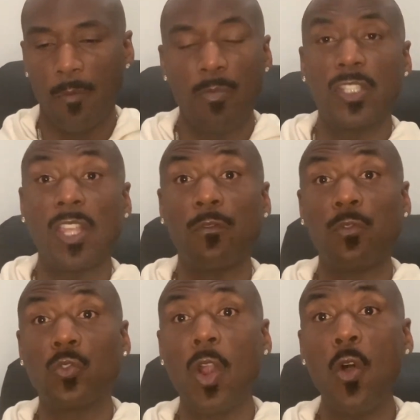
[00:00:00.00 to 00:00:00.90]
because
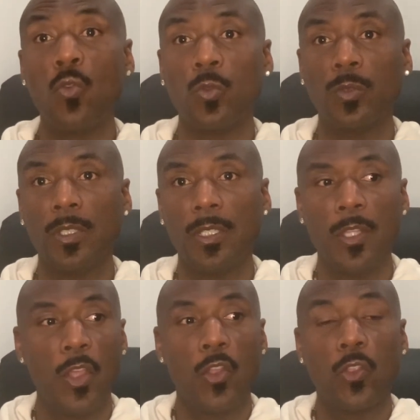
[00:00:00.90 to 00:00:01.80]
I've grown
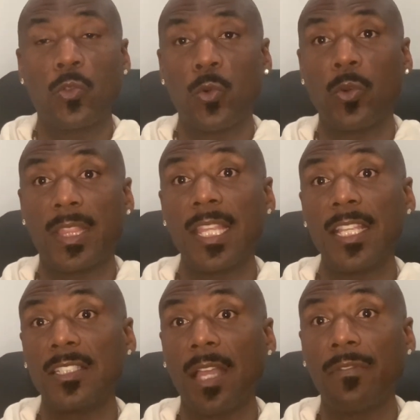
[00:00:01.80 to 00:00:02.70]
through the
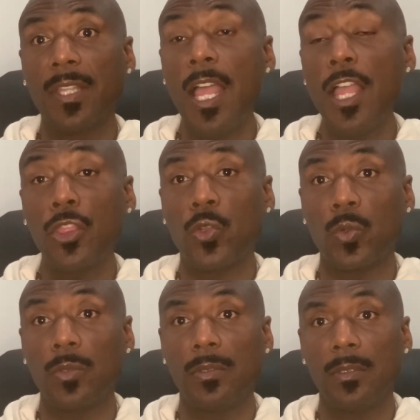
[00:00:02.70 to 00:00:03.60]
things I've gone through.